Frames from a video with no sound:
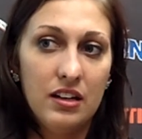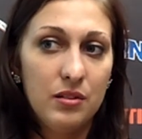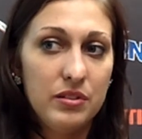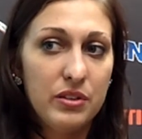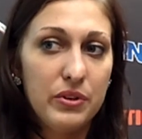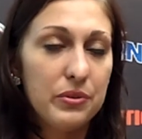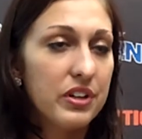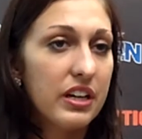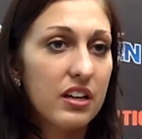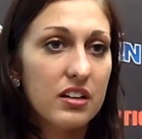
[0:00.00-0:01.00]
I mean, we
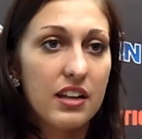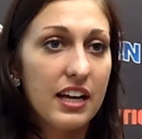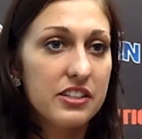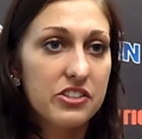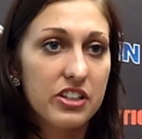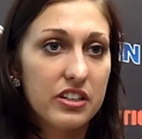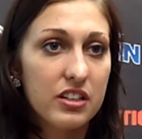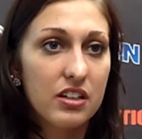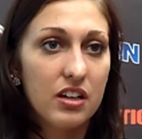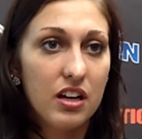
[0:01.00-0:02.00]
were here last
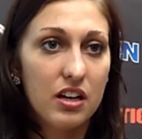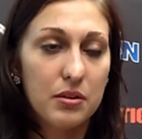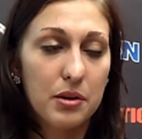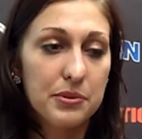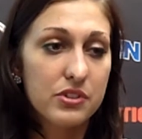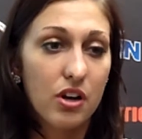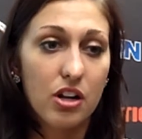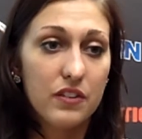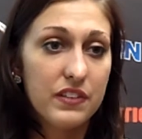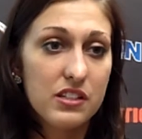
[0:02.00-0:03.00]
year. Almost
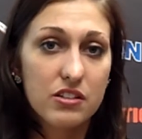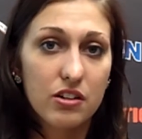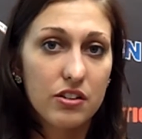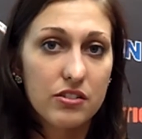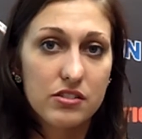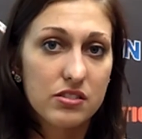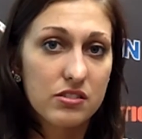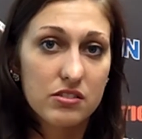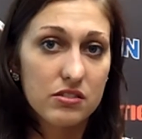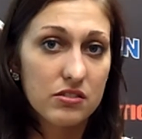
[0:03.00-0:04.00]
all of these girls
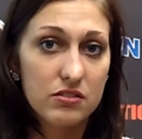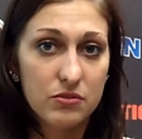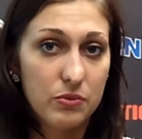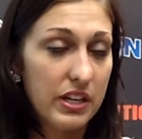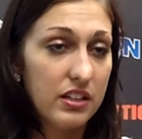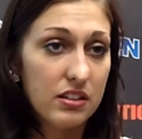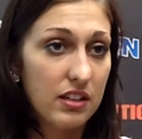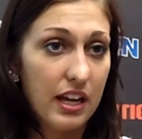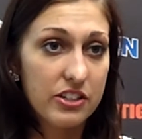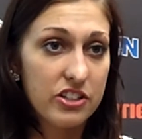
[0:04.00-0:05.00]
went
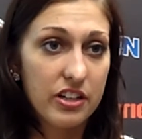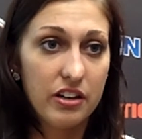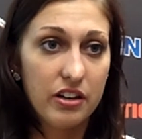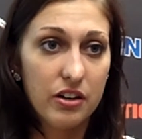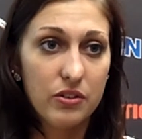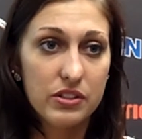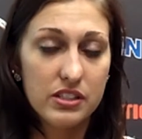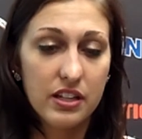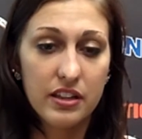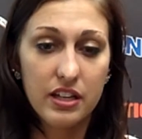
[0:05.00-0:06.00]
last year. You know,
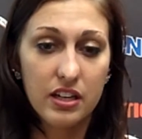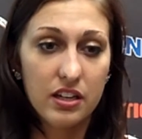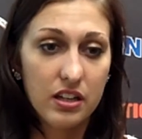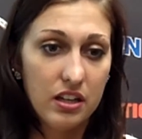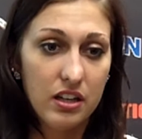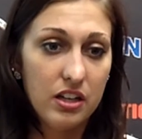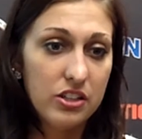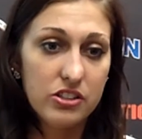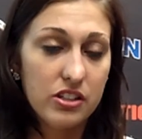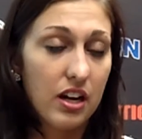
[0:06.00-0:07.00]
it's nothing,
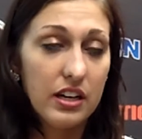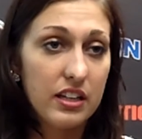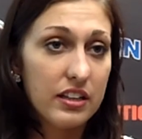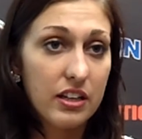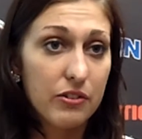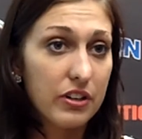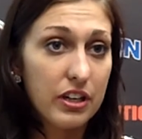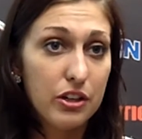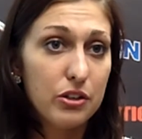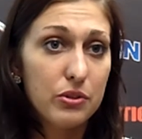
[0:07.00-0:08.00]
just not anything
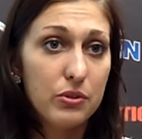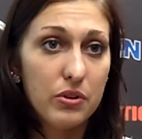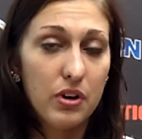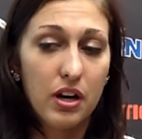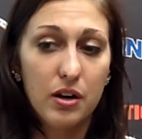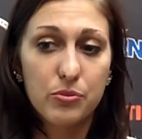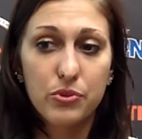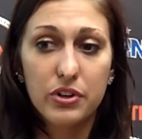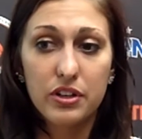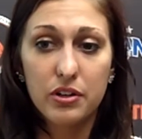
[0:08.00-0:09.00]
really new.
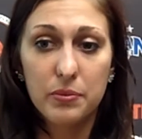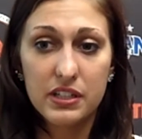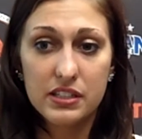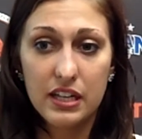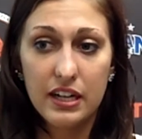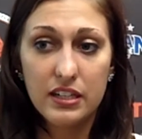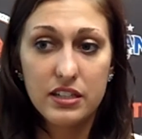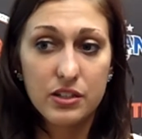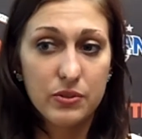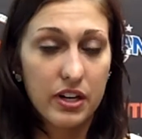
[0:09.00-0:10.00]
We're a little bit excited
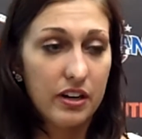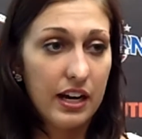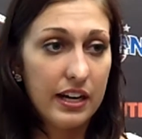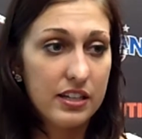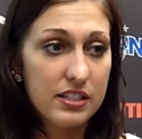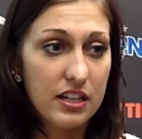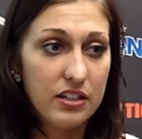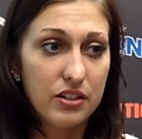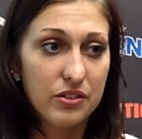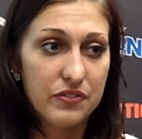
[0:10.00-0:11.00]
because we are a higher
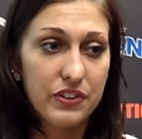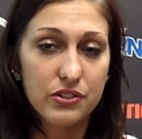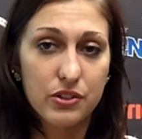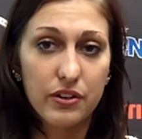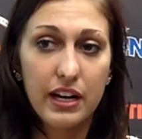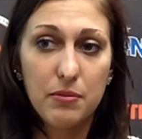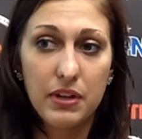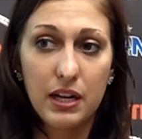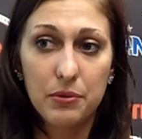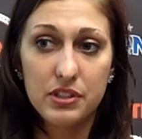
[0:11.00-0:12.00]
seed. You know, it feels great
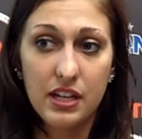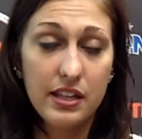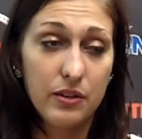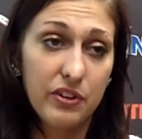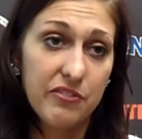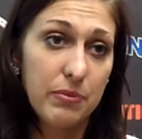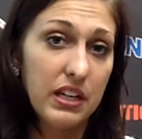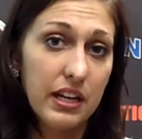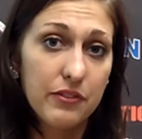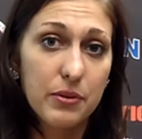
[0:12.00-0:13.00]
being able to say that we've
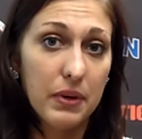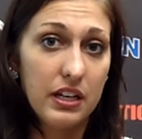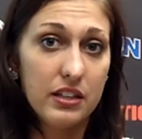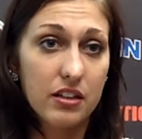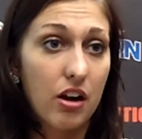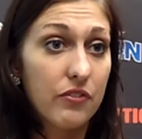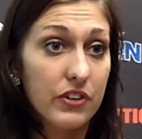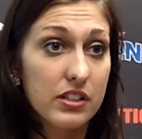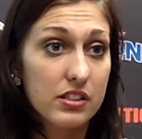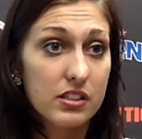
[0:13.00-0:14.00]
beat everybody in the
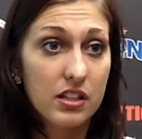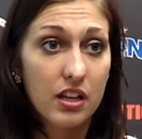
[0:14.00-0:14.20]
conference.